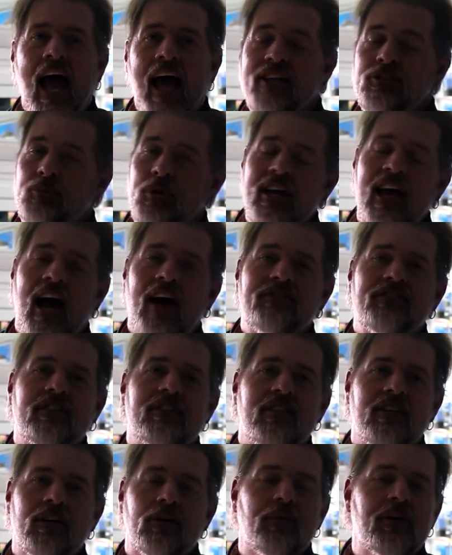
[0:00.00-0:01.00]
as we have to
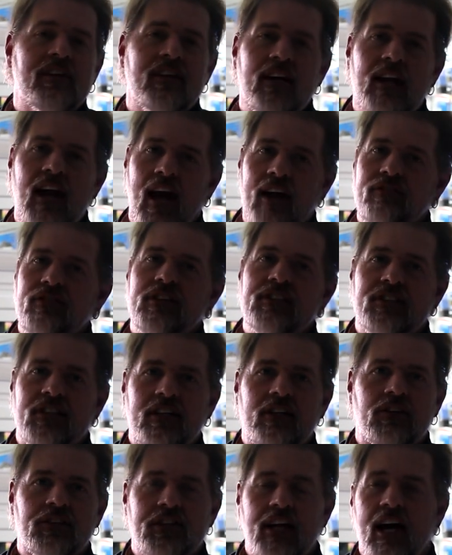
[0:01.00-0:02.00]
deal with it every
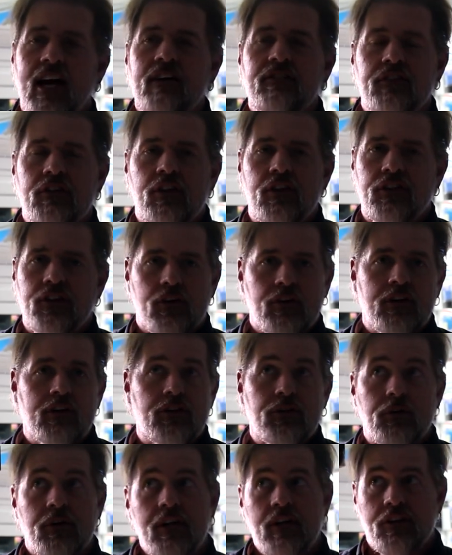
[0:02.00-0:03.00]
single day for the
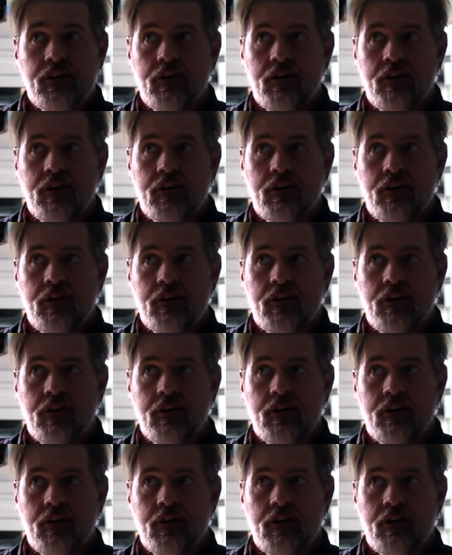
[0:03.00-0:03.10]
33,